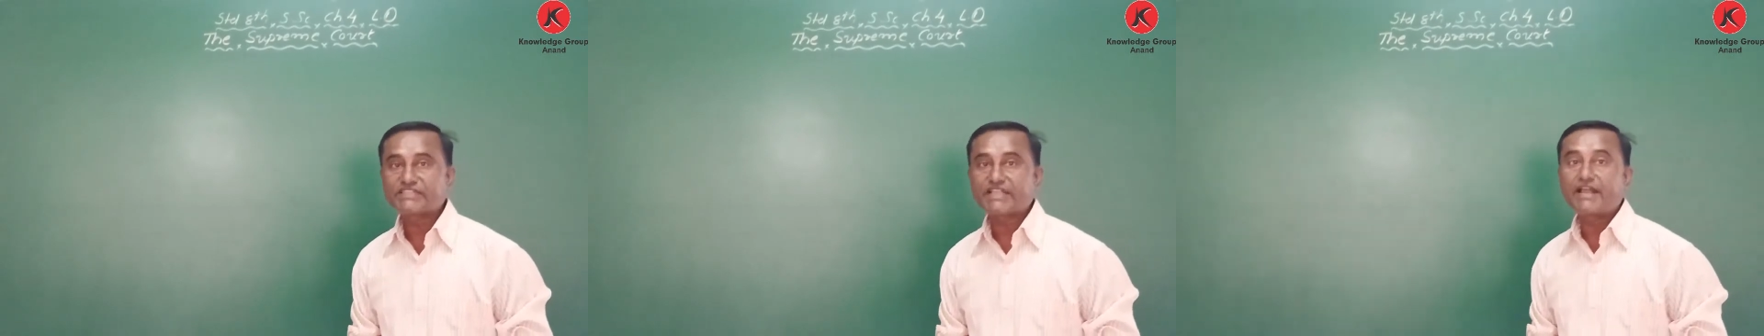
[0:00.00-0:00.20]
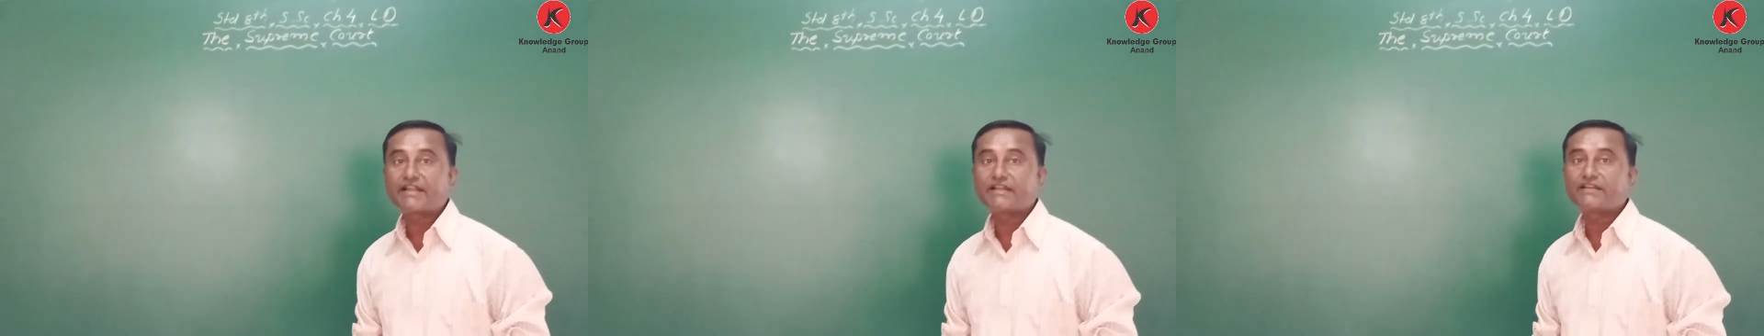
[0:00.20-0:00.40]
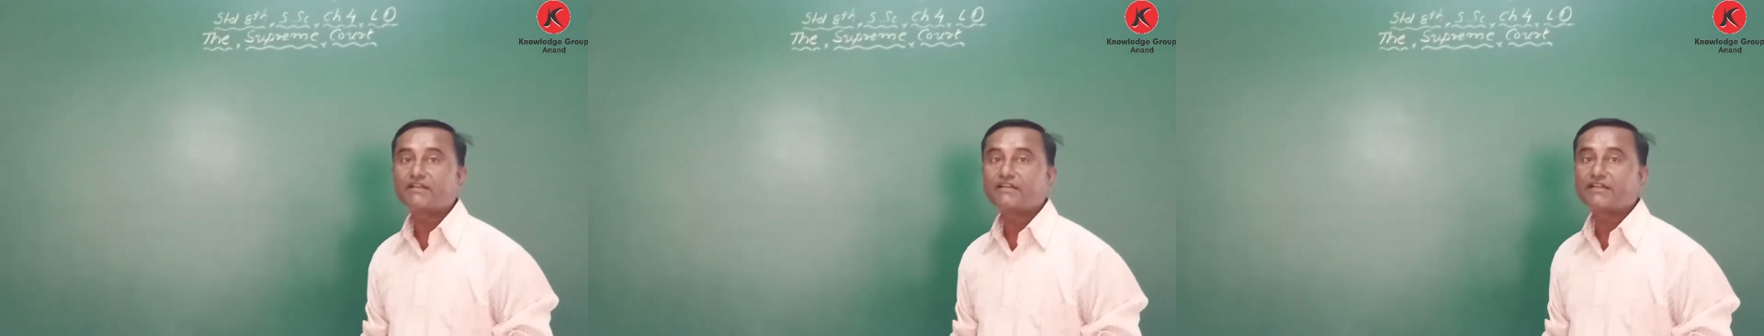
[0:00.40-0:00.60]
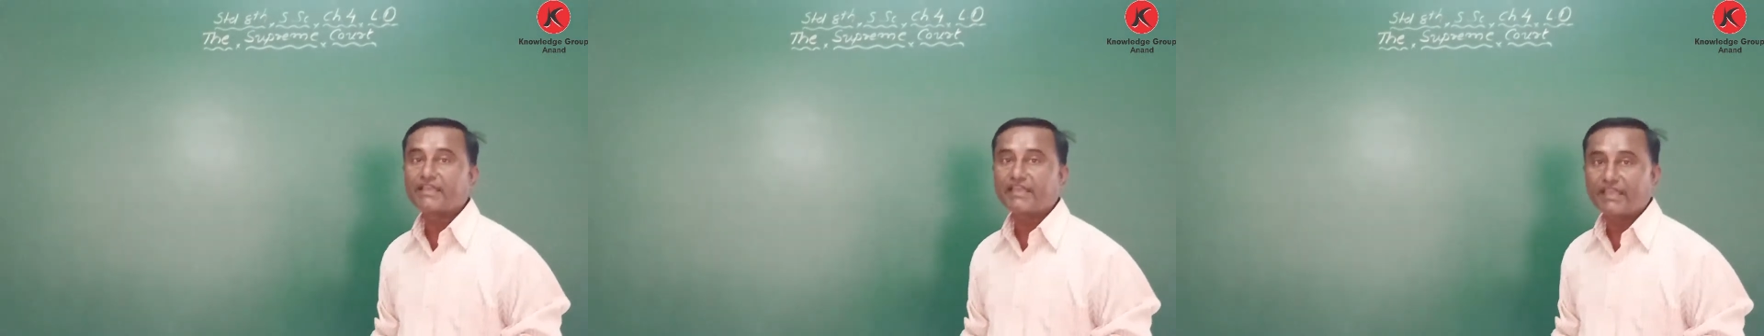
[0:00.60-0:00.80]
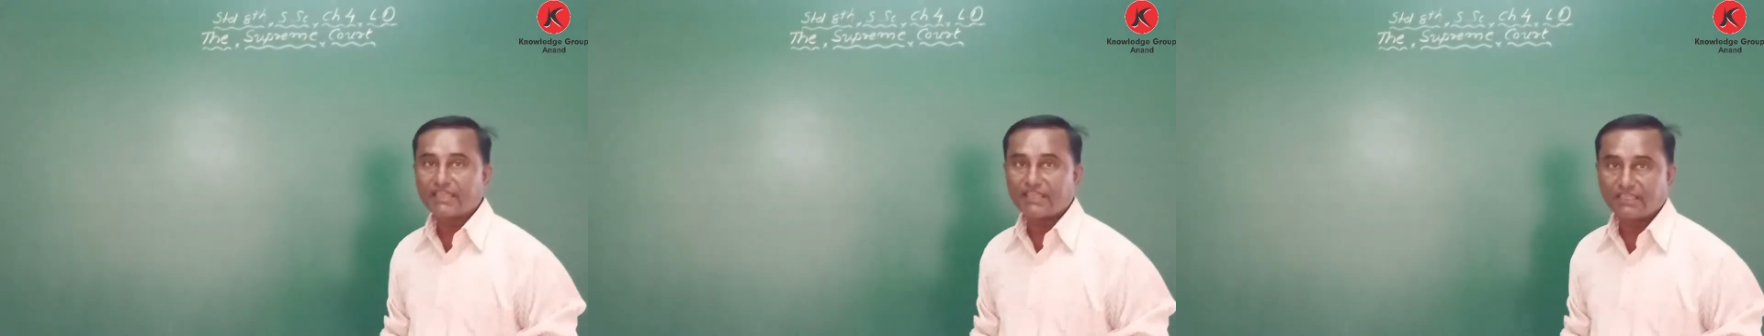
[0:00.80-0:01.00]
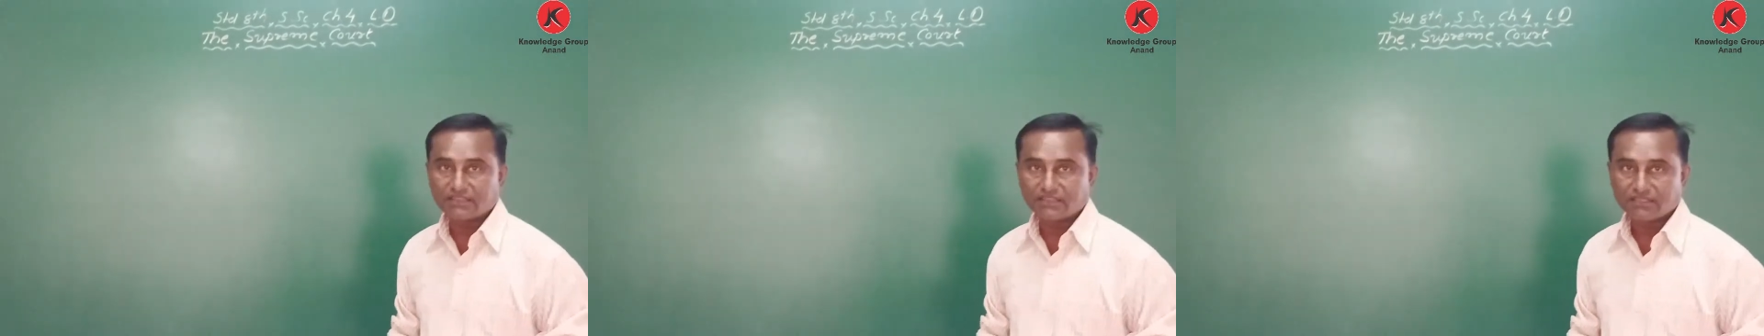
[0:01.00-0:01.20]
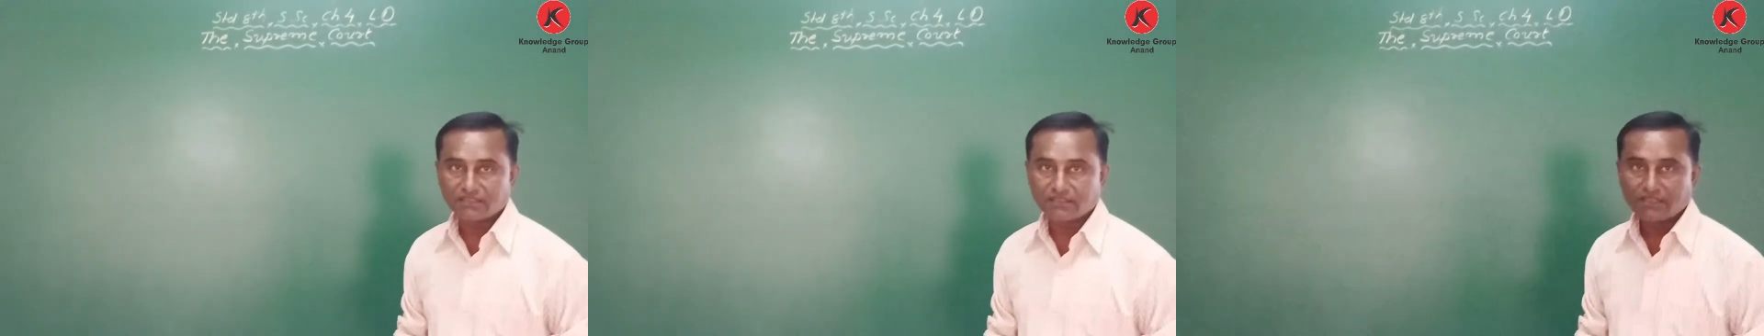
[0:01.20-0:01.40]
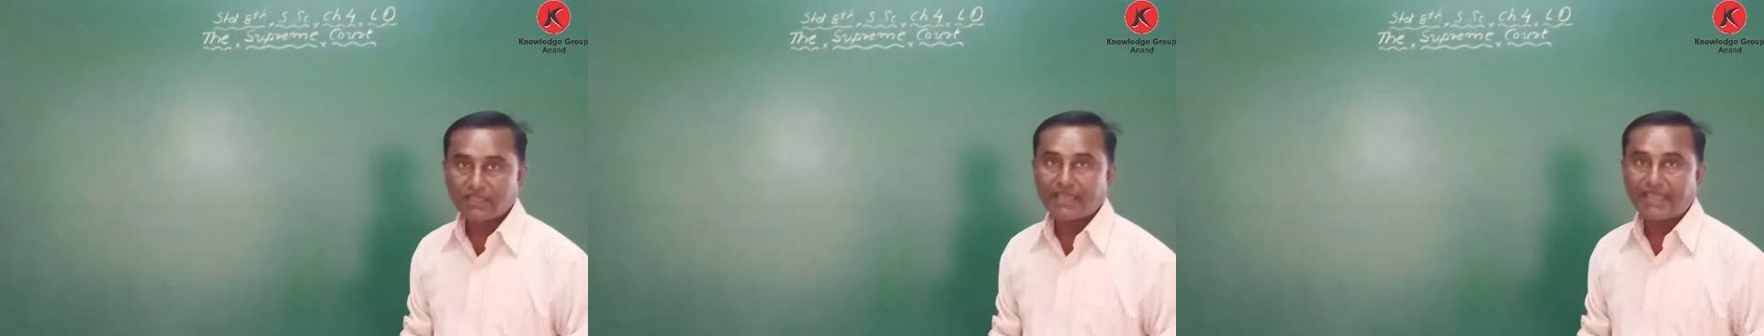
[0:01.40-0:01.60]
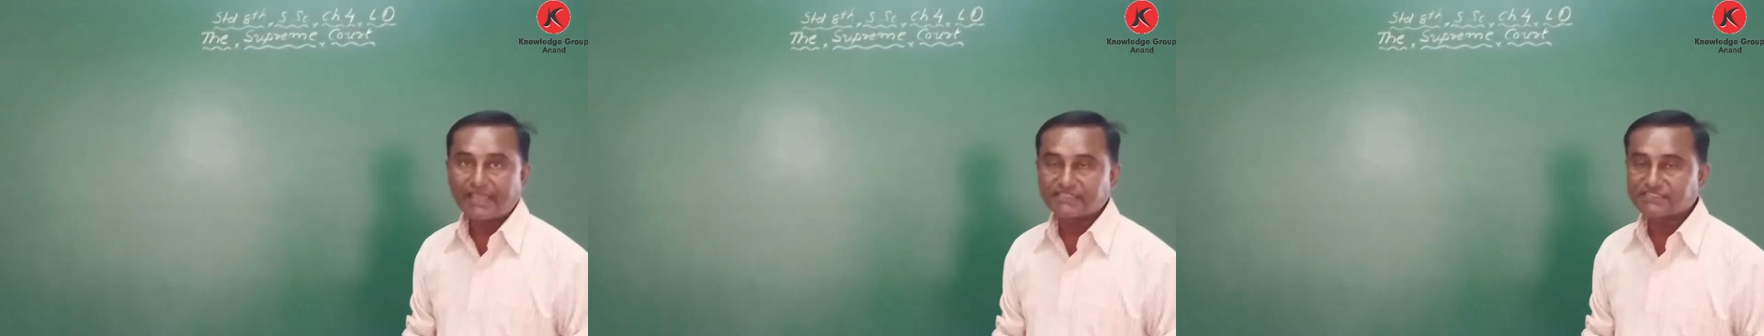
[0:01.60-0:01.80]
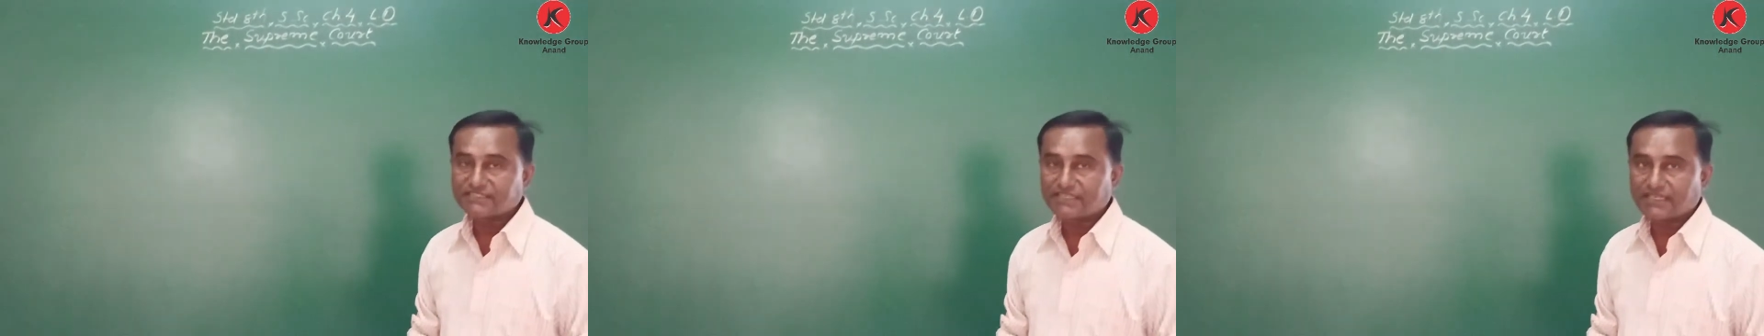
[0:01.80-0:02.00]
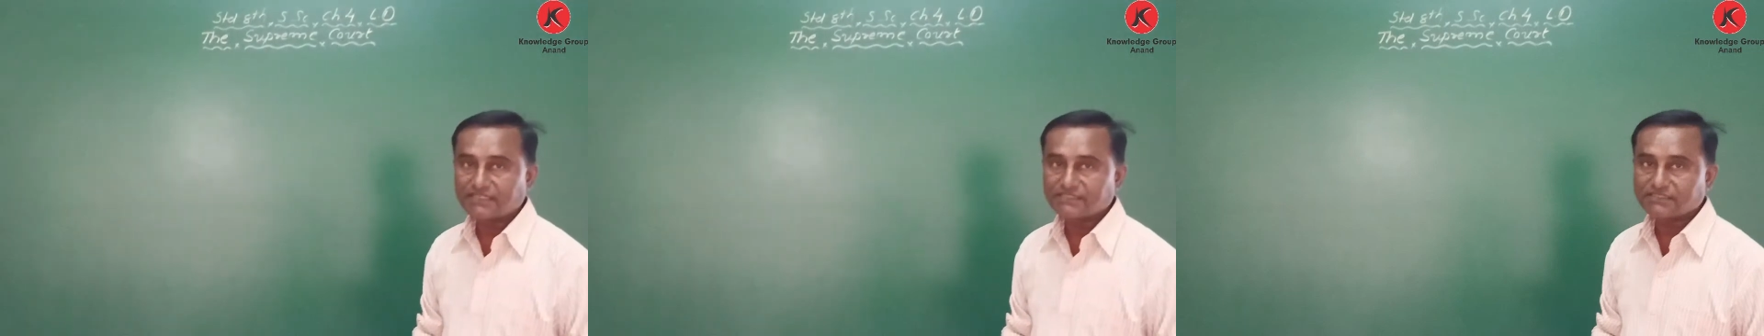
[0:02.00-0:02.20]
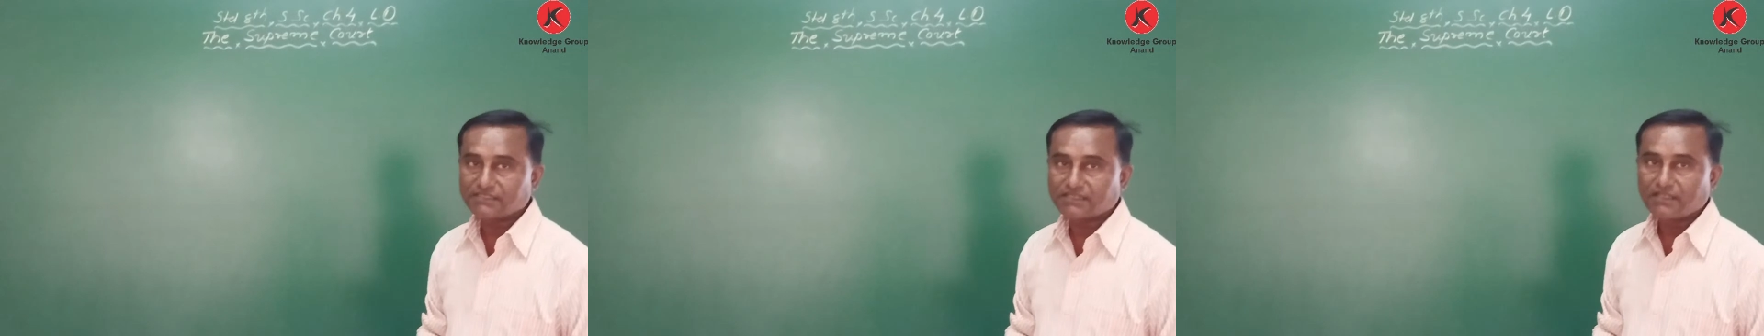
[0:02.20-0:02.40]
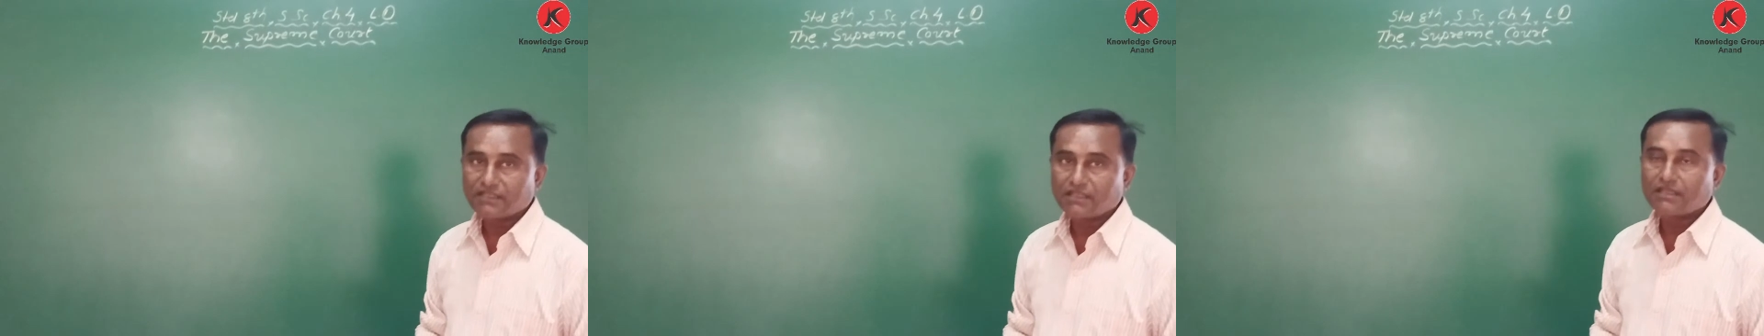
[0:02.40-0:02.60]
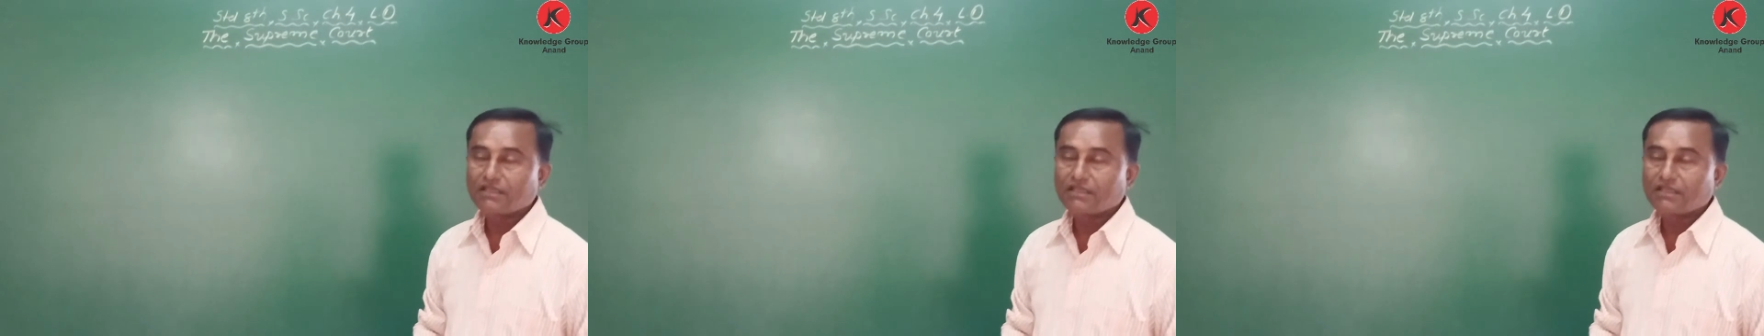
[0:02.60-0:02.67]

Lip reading: Standard 8 SS,